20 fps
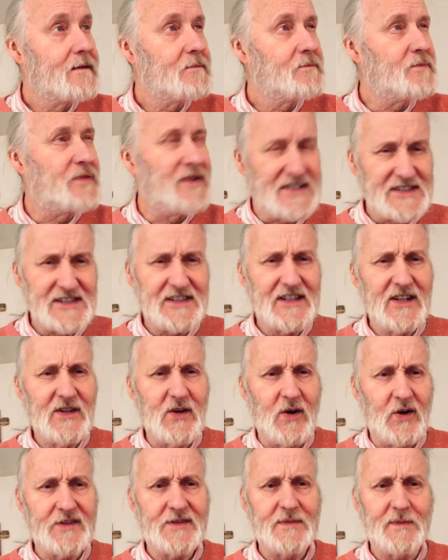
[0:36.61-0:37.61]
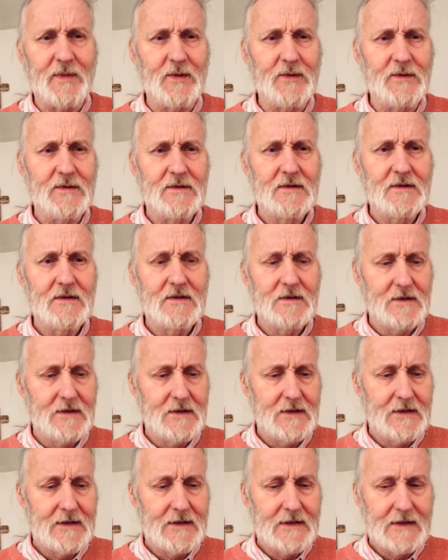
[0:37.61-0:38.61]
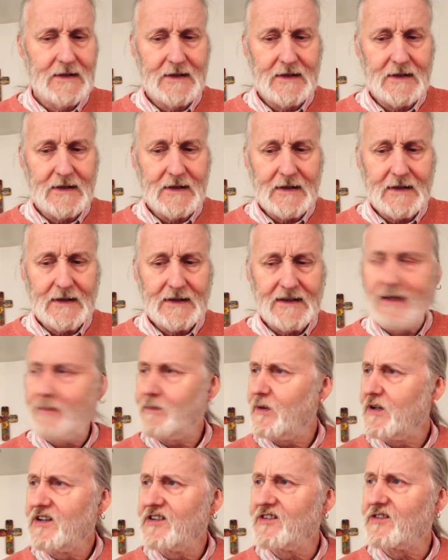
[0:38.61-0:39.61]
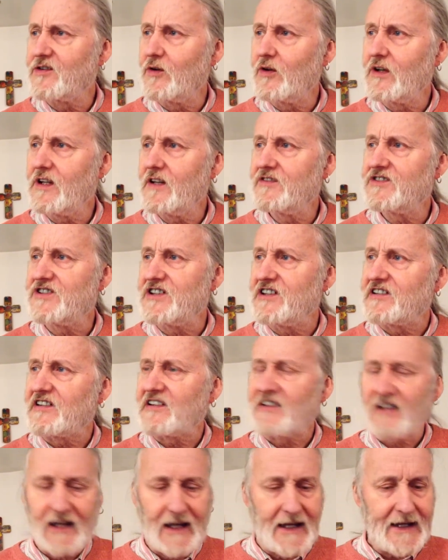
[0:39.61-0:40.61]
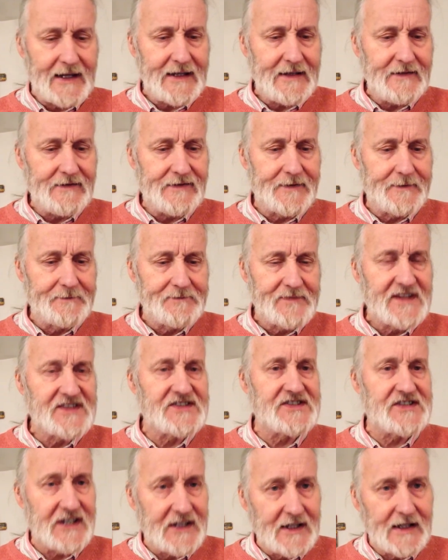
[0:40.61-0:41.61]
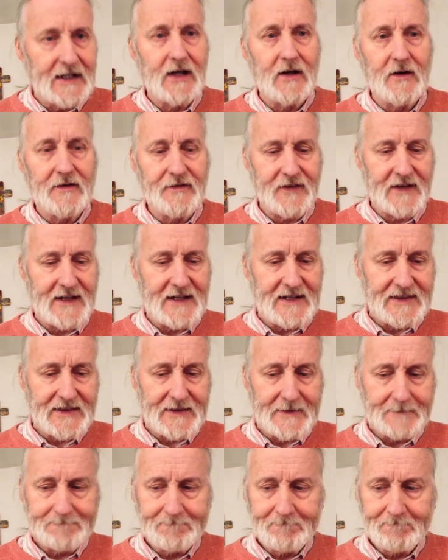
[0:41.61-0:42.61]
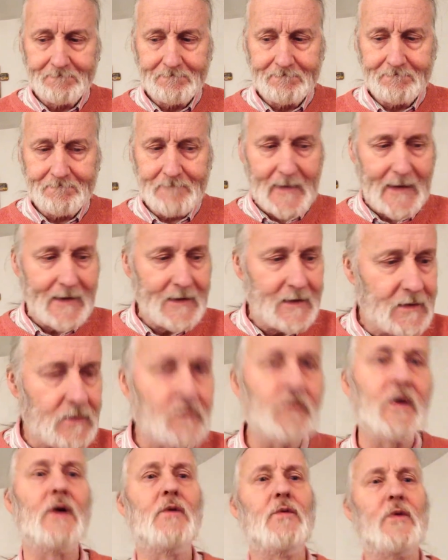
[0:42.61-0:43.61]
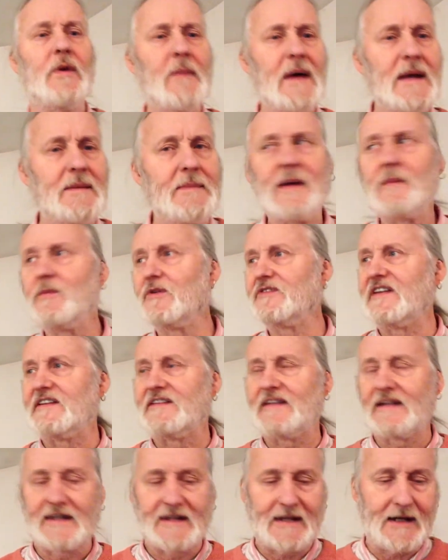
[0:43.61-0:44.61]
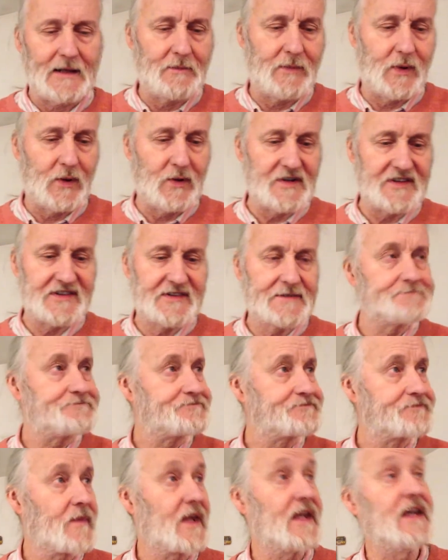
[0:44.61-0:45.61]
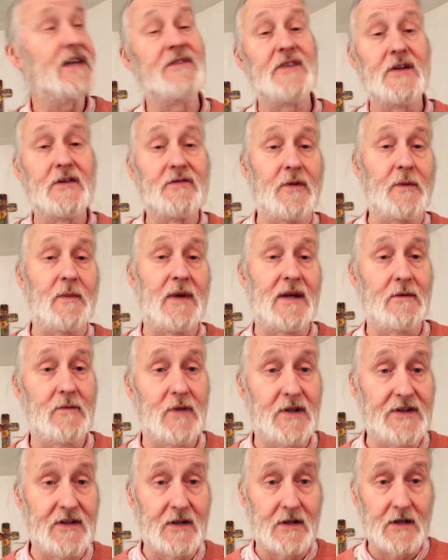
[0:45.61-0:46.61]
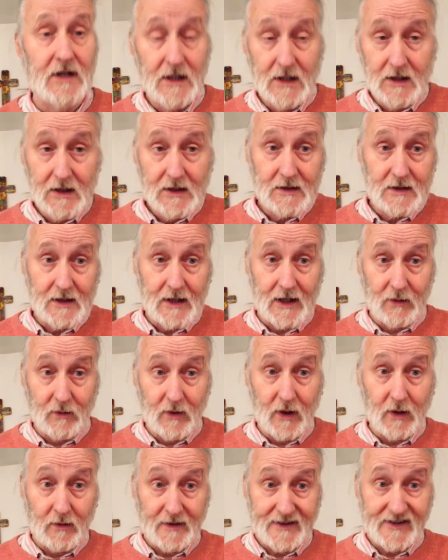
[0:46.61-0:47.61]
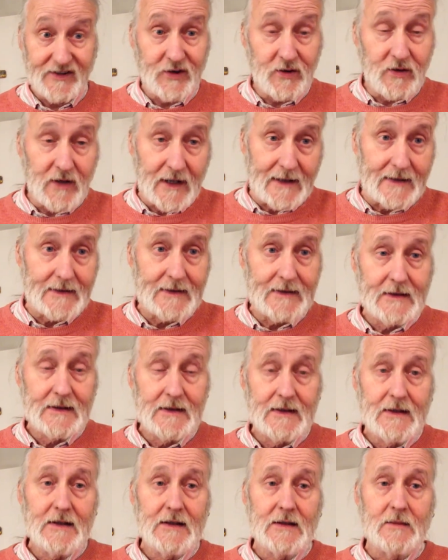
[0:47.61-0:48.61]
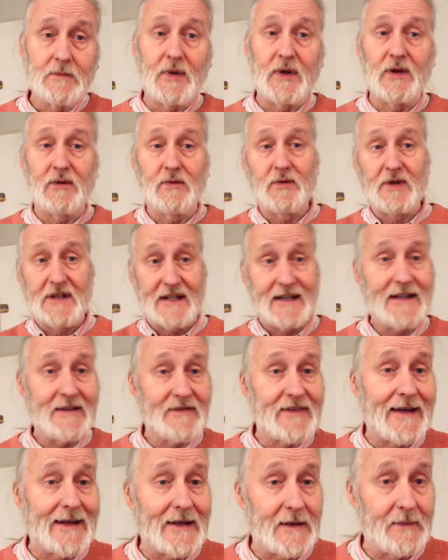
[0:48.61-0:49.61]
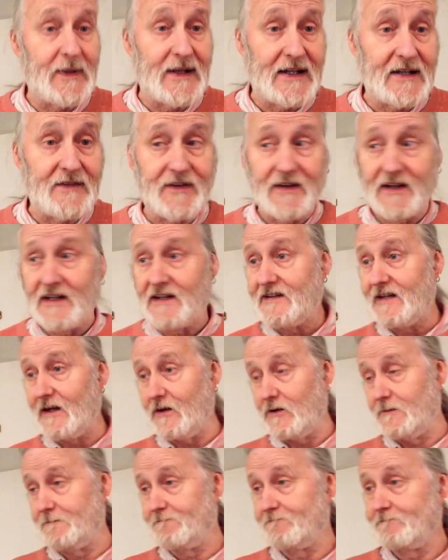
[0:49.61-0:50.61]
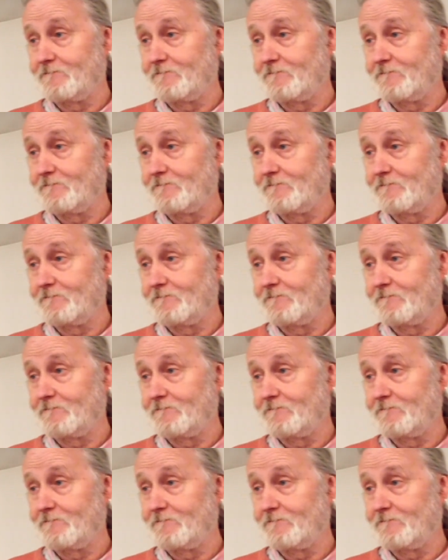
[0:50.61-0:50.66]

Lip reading: Preaching the gospel? Keeping the story of Jesus alive? Sharing our faith? Well, we might be able to tick that box, even if we might wonder how well we do it. But we could give that the benefit of the doubt